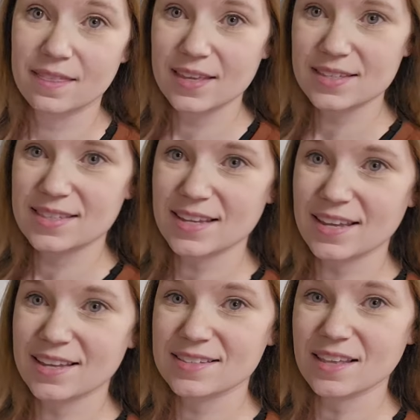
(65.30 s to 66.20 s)
This
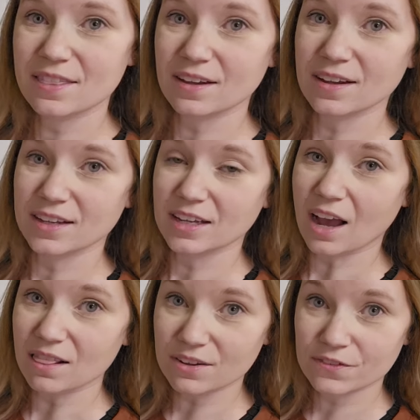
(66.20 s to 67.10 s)
is the
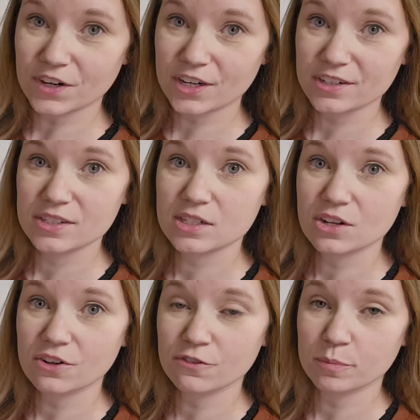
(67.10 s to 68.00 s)
Gulliver
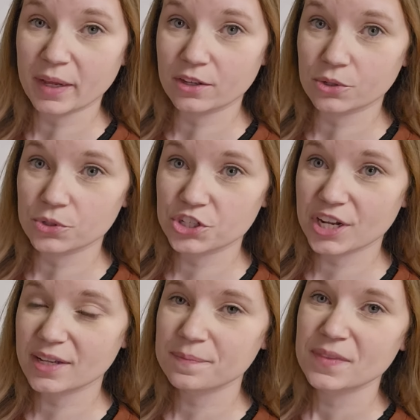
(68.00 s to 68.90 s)
stove by
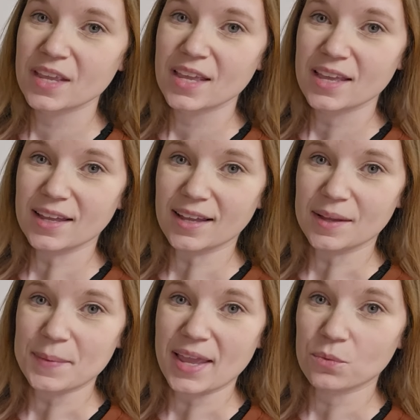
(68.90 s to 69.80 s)
Guca,
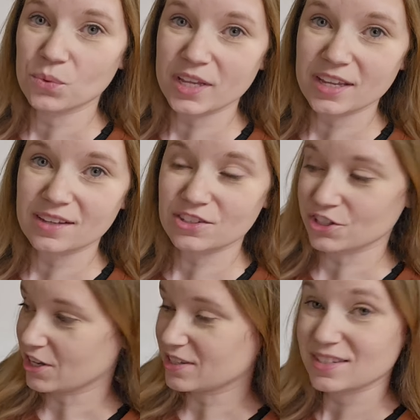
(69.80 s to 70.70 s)
um, and we
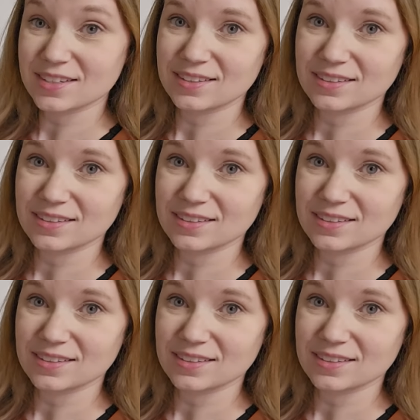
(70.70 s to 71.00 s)
just